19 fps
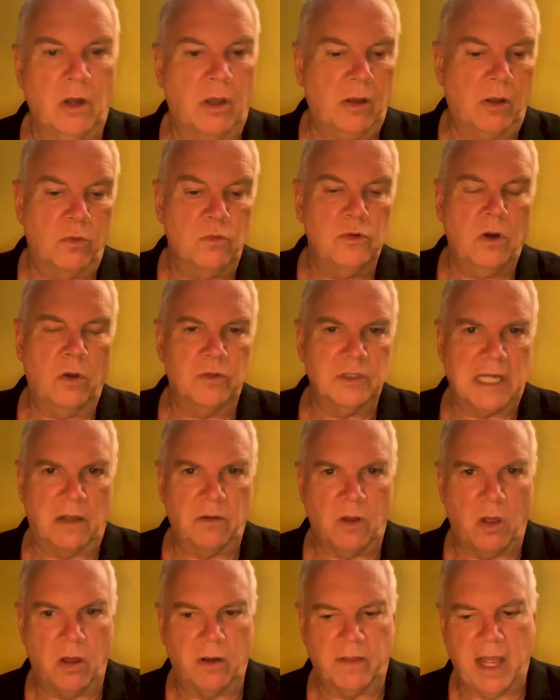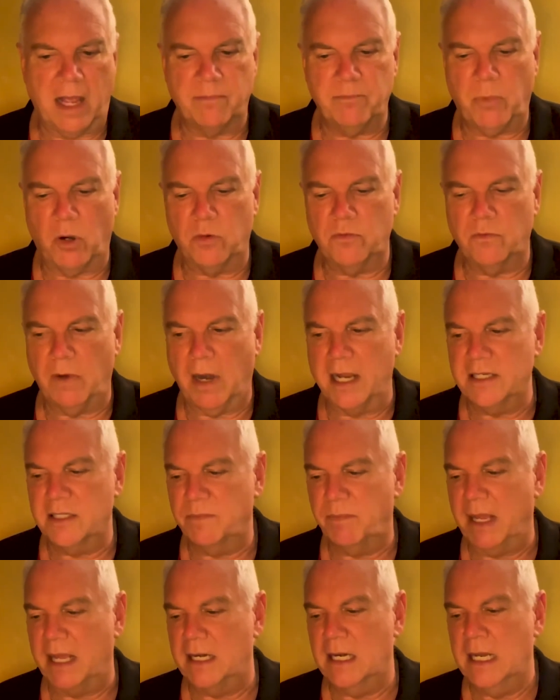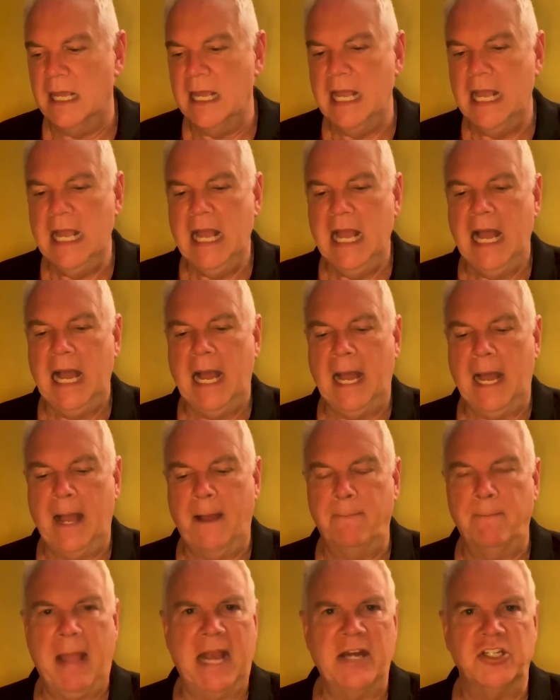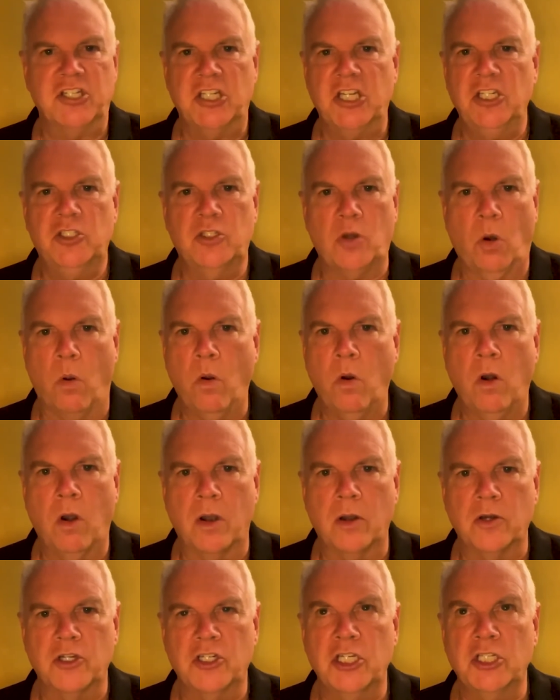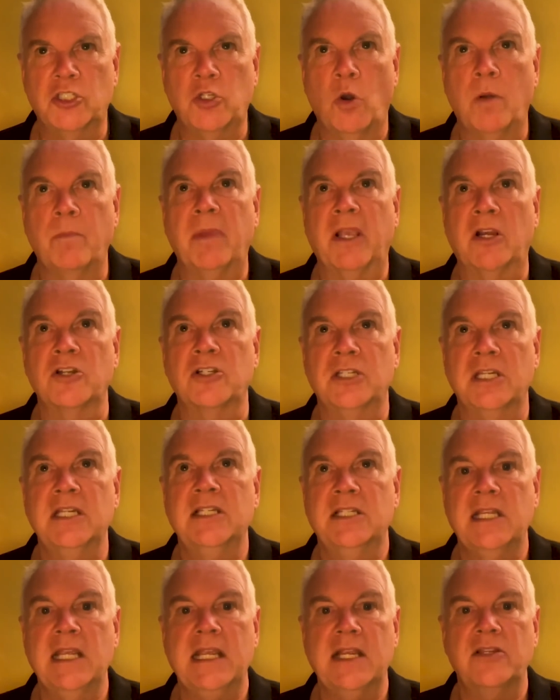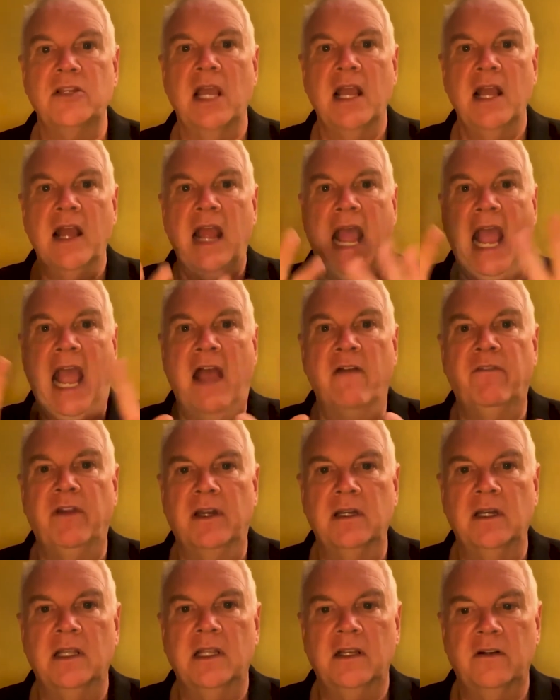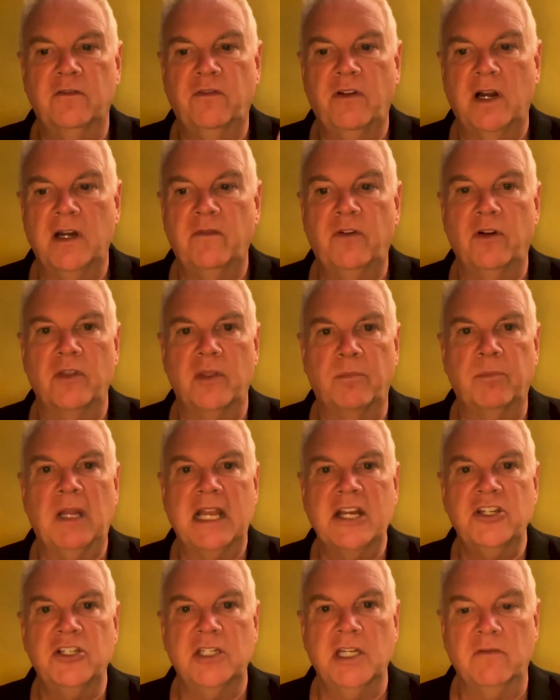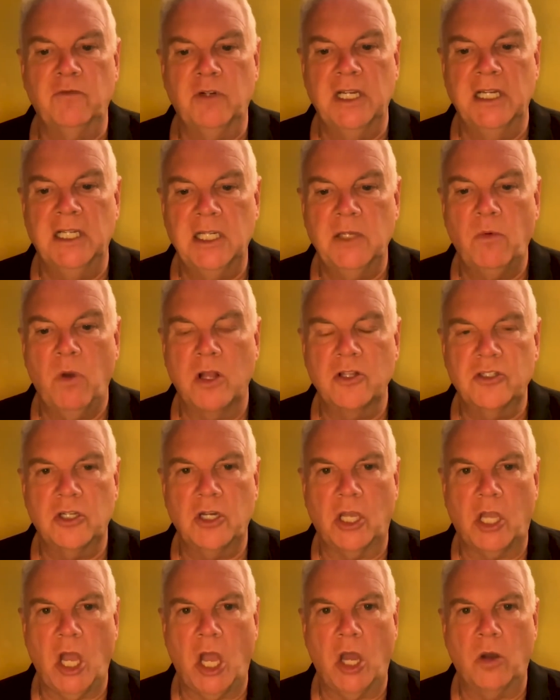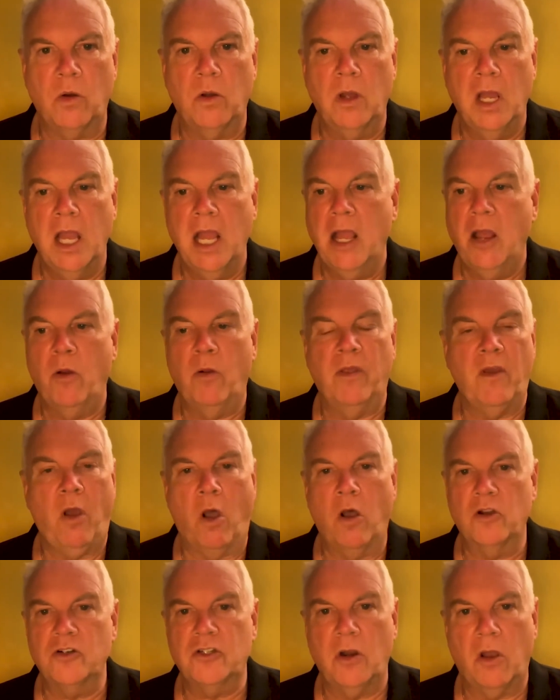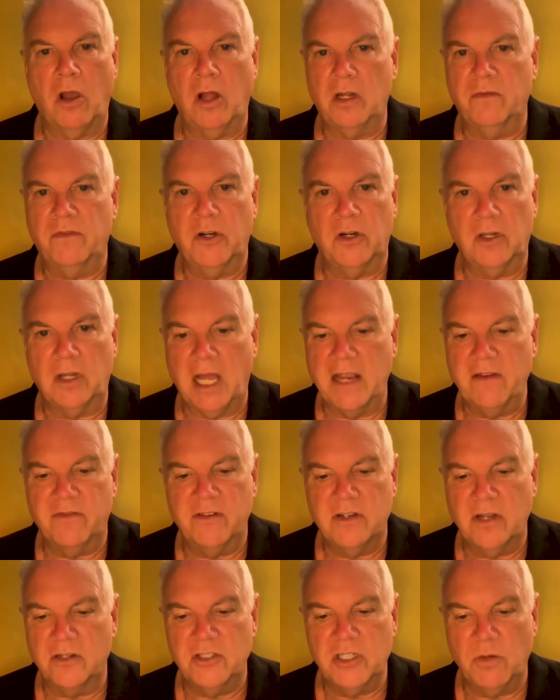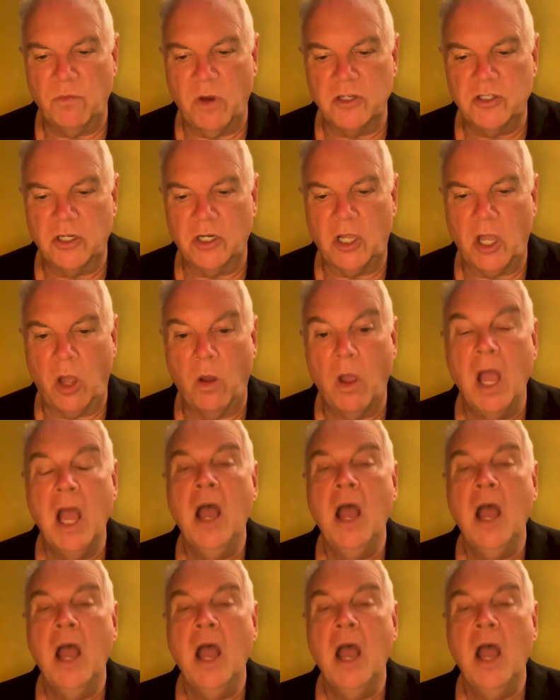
Who knows how long that boat ride's been. And she's torn. She's torn because she sees heaven in front of her, the place she really wants to go, with all of her life that she wants to go.